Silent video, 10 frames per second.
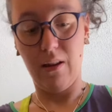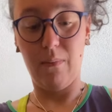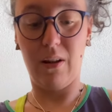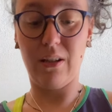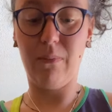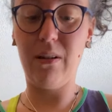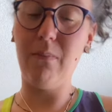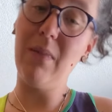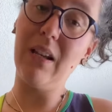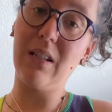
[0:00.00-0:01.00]
Because I'm gonna
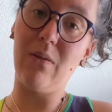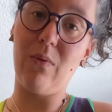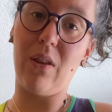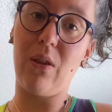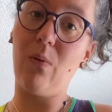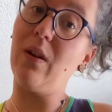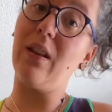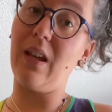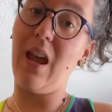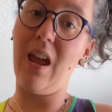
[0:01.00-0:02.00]
mix it with one of
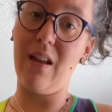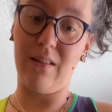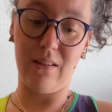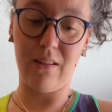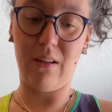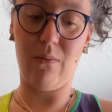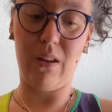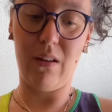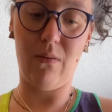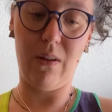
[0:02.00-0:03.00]
the cans that
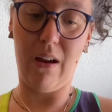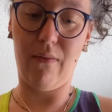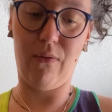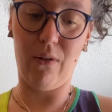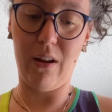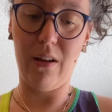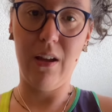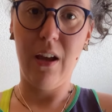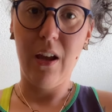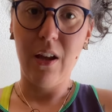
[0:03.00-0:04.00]
we have for you.
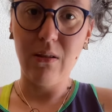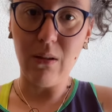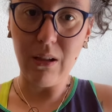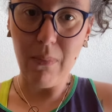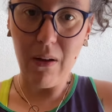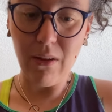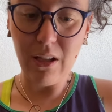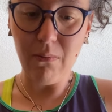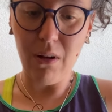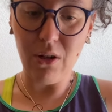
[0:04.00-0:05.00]
So it's about
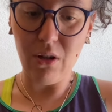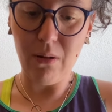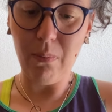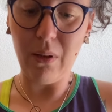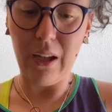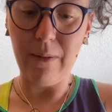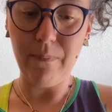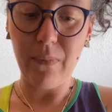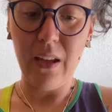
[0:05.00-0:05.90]
this much on a plate.